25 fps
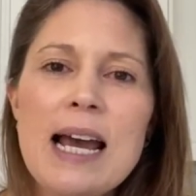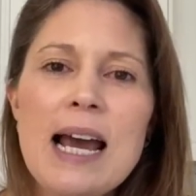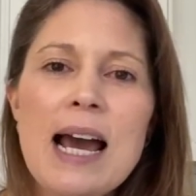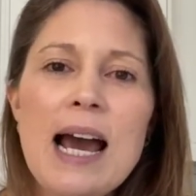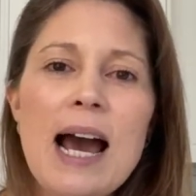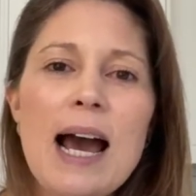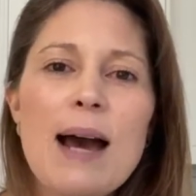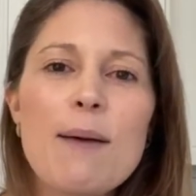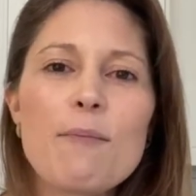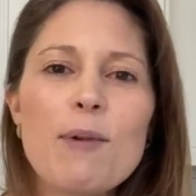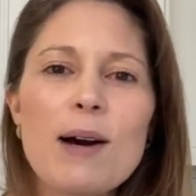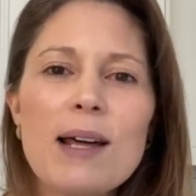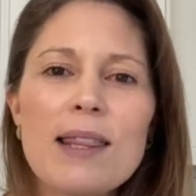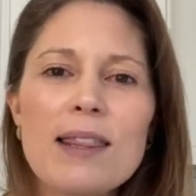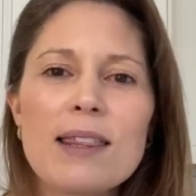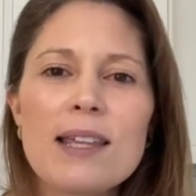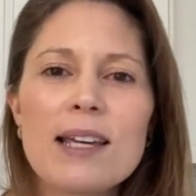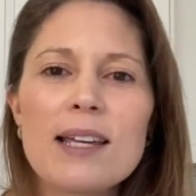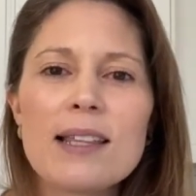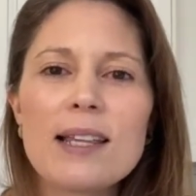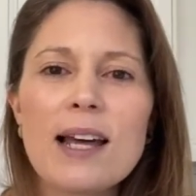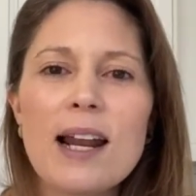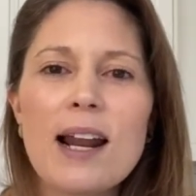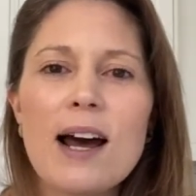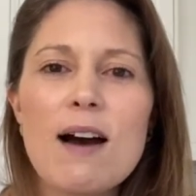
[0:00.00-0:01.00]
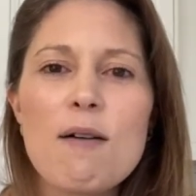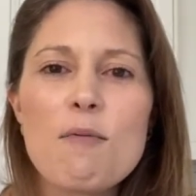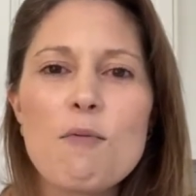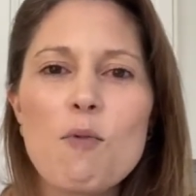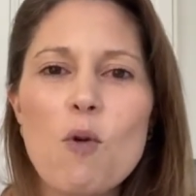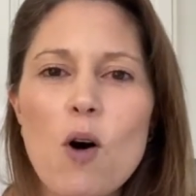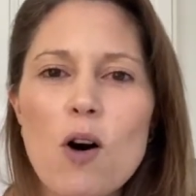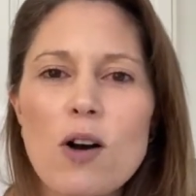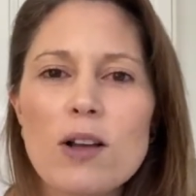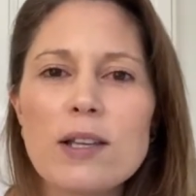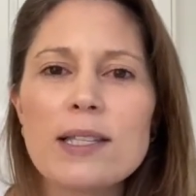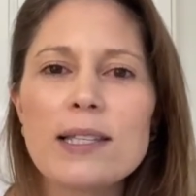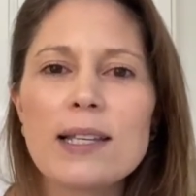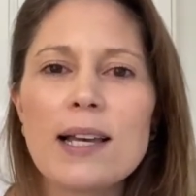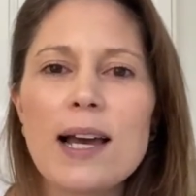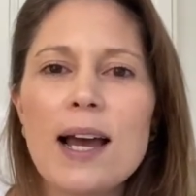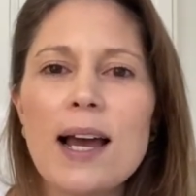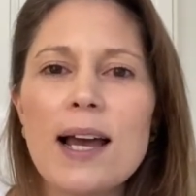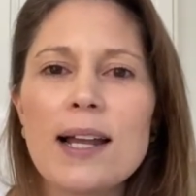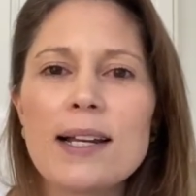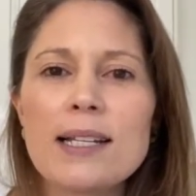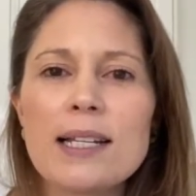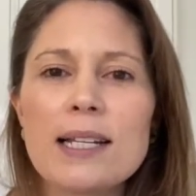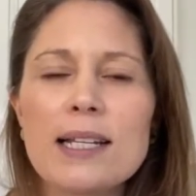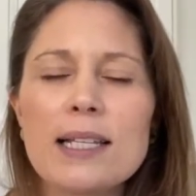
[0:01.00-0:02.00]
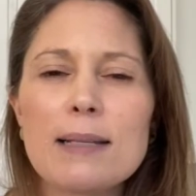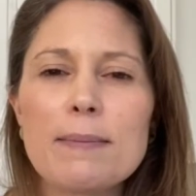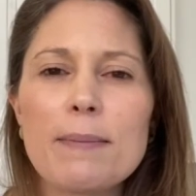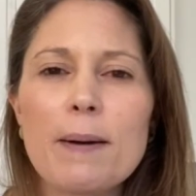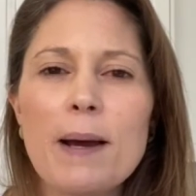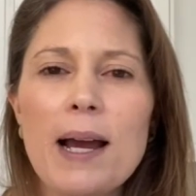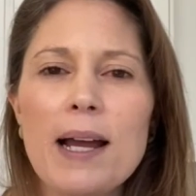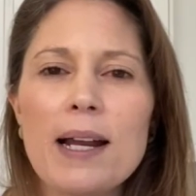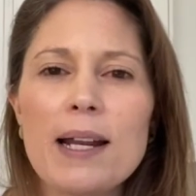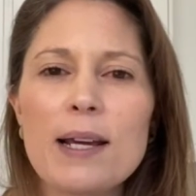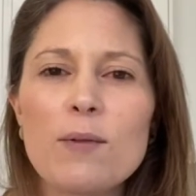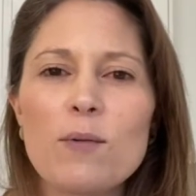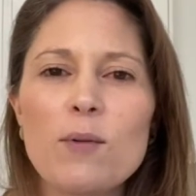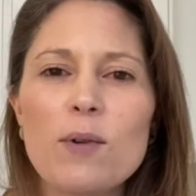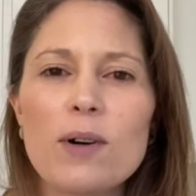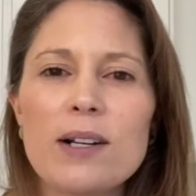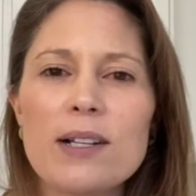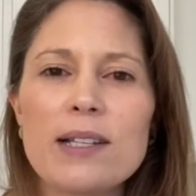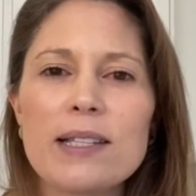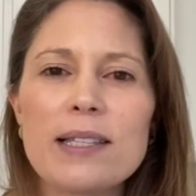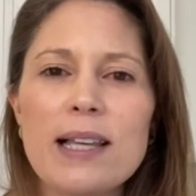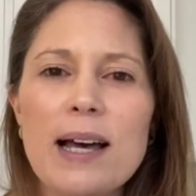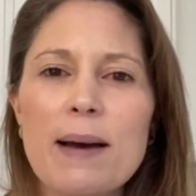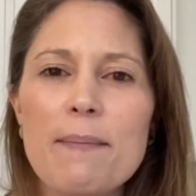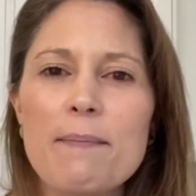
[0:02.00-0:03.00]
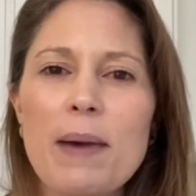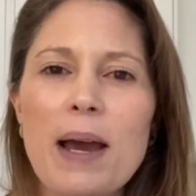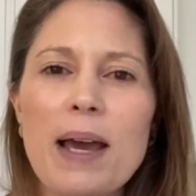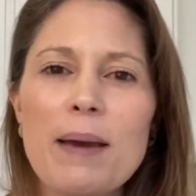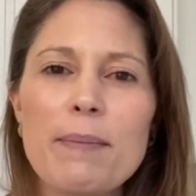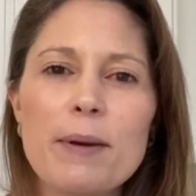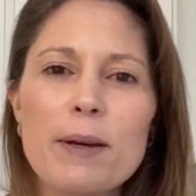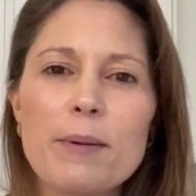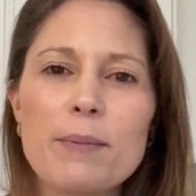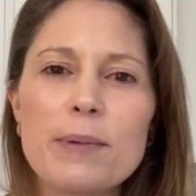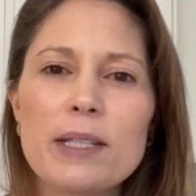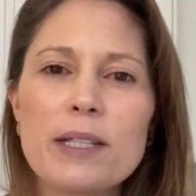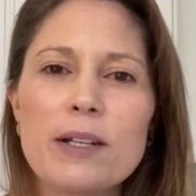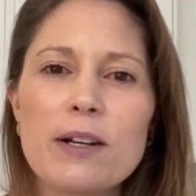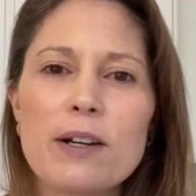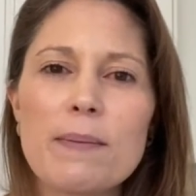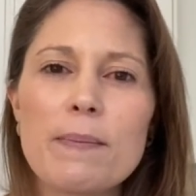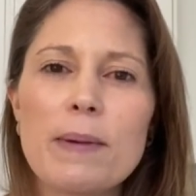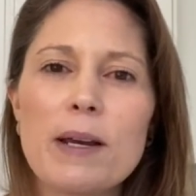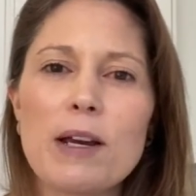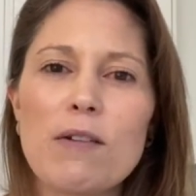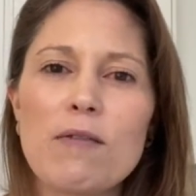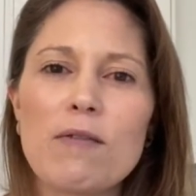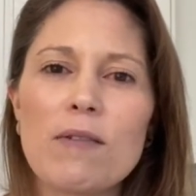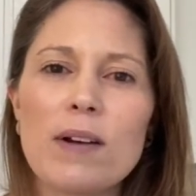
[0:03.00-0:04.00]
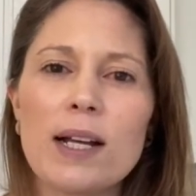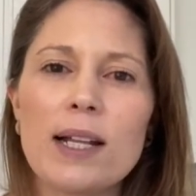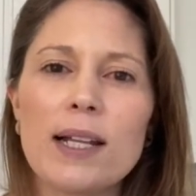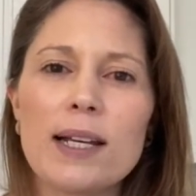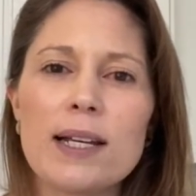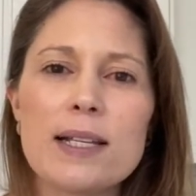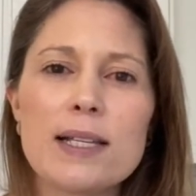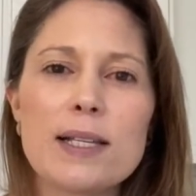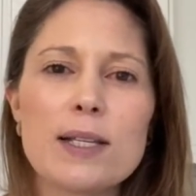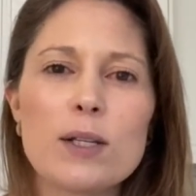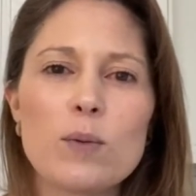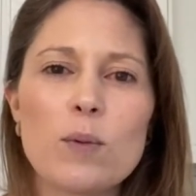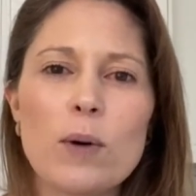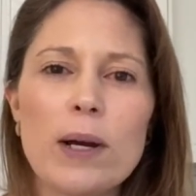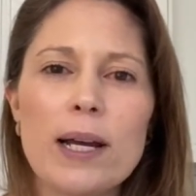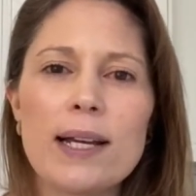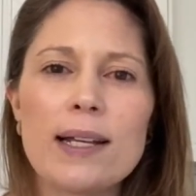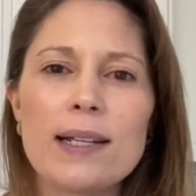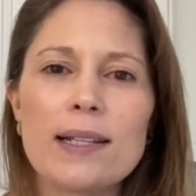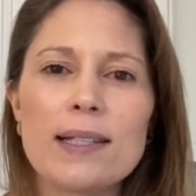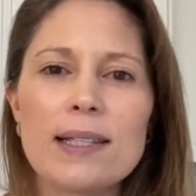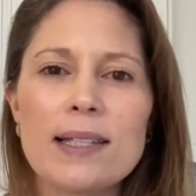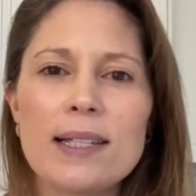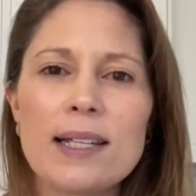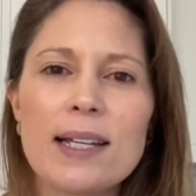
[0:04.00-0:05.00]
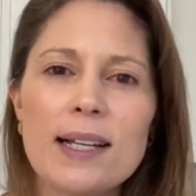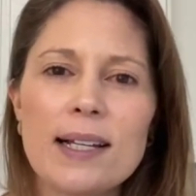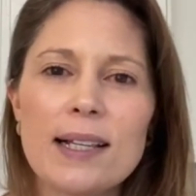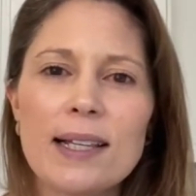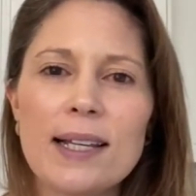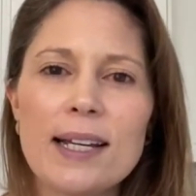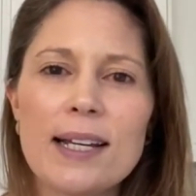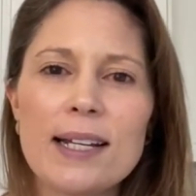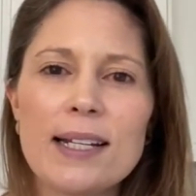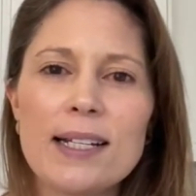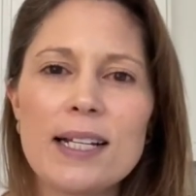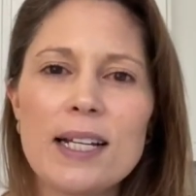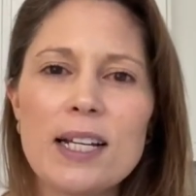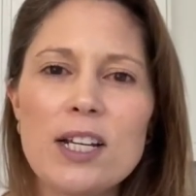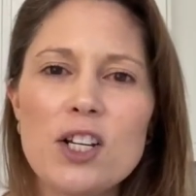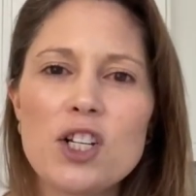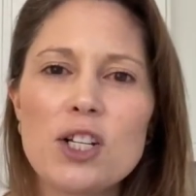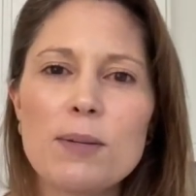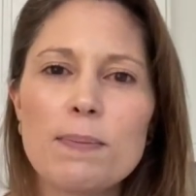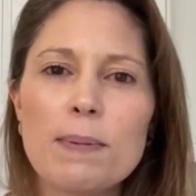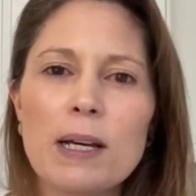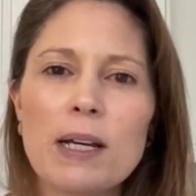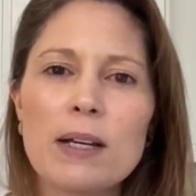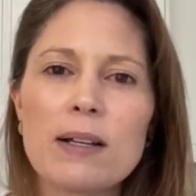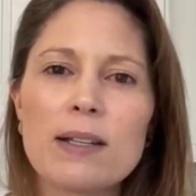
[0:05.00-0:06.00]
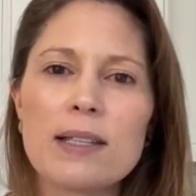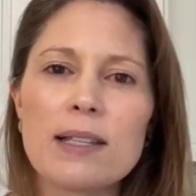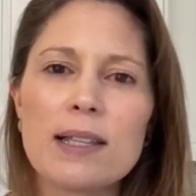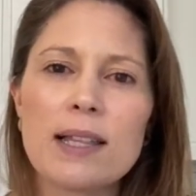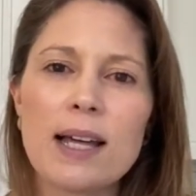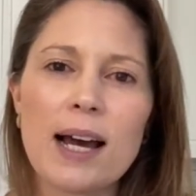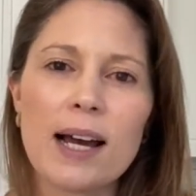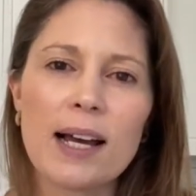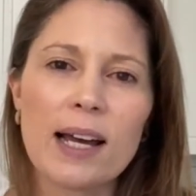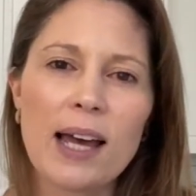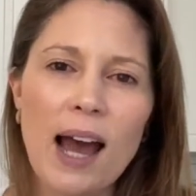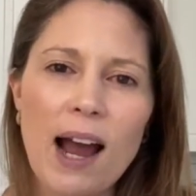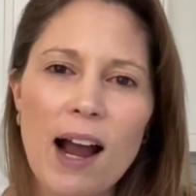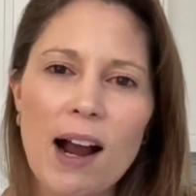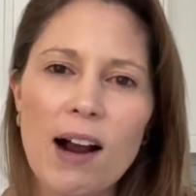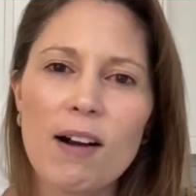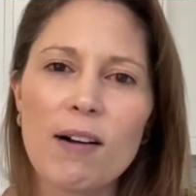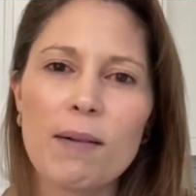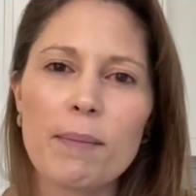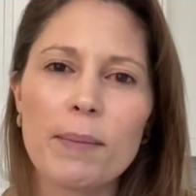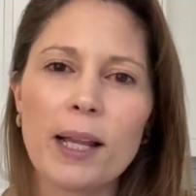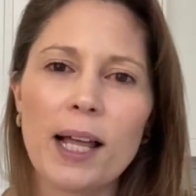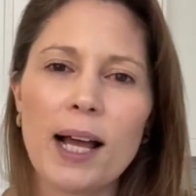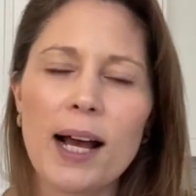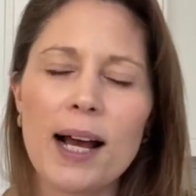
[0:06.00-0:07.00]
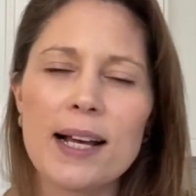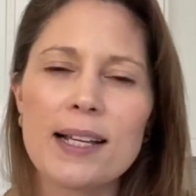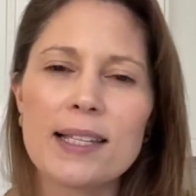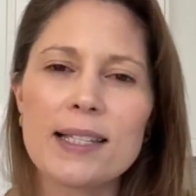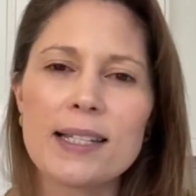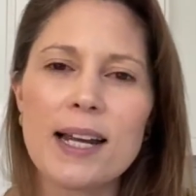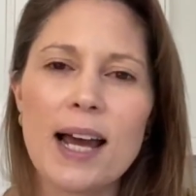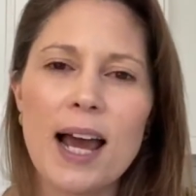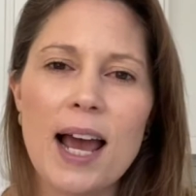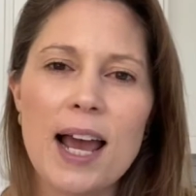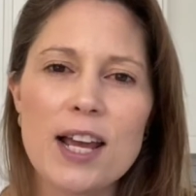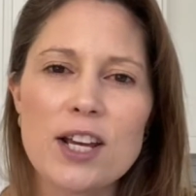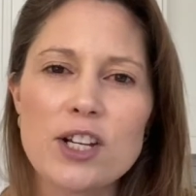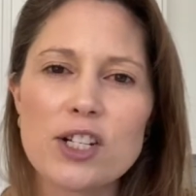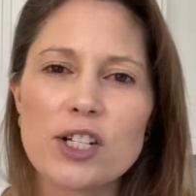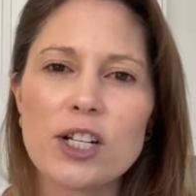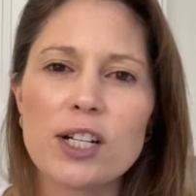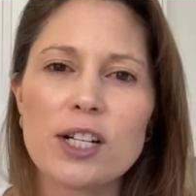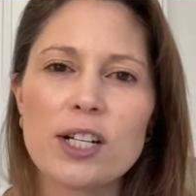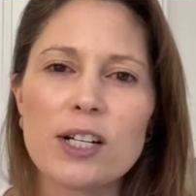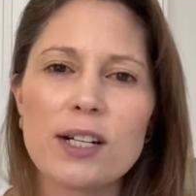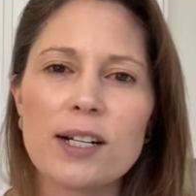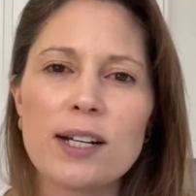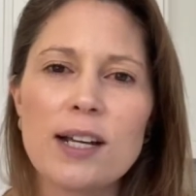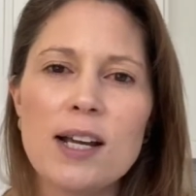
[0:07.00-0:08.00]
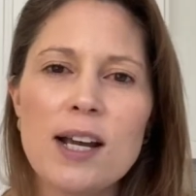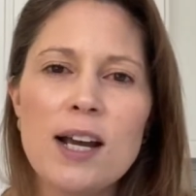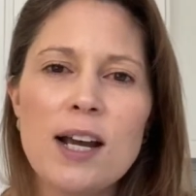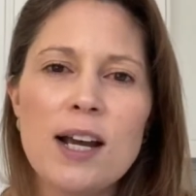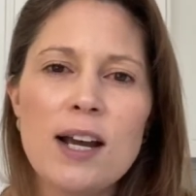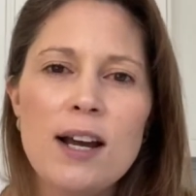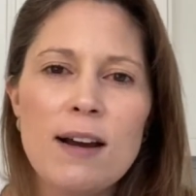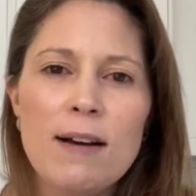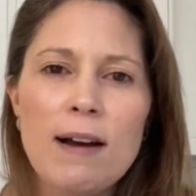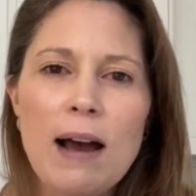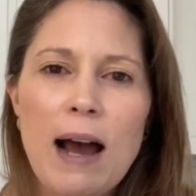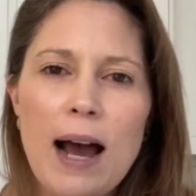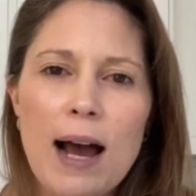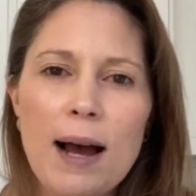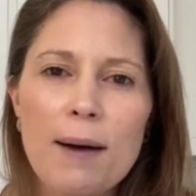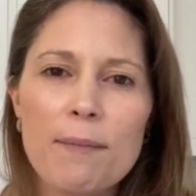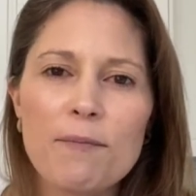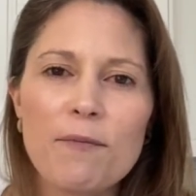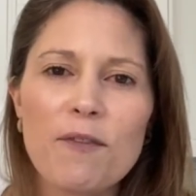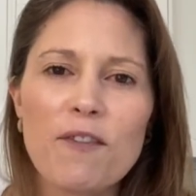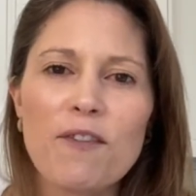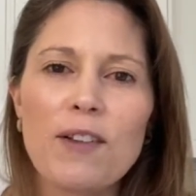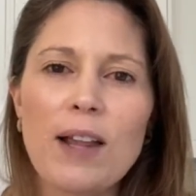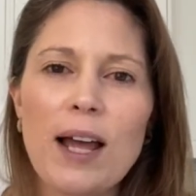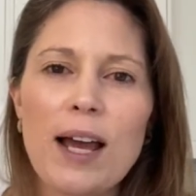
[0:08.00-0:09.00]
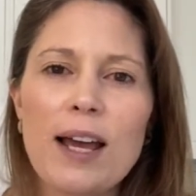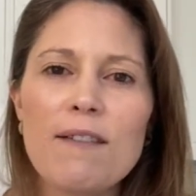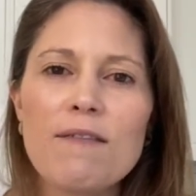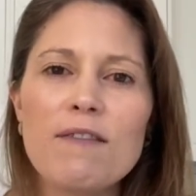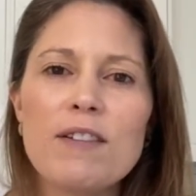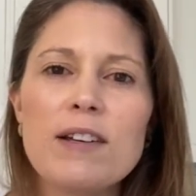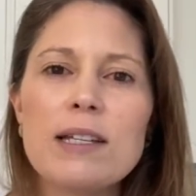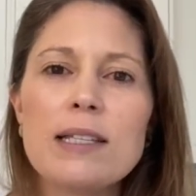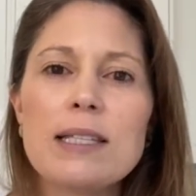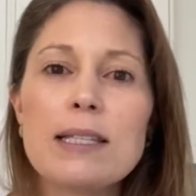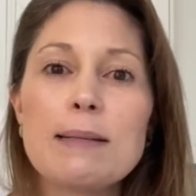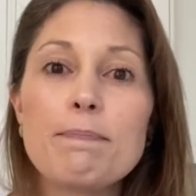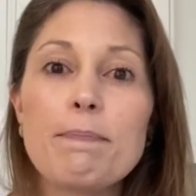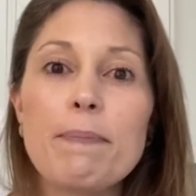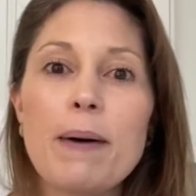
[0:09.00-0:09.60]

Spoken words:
And one thing that I was anticipating was that maybe it was going to be a really sweet, sickly dish because of that caramelized Asian flavors.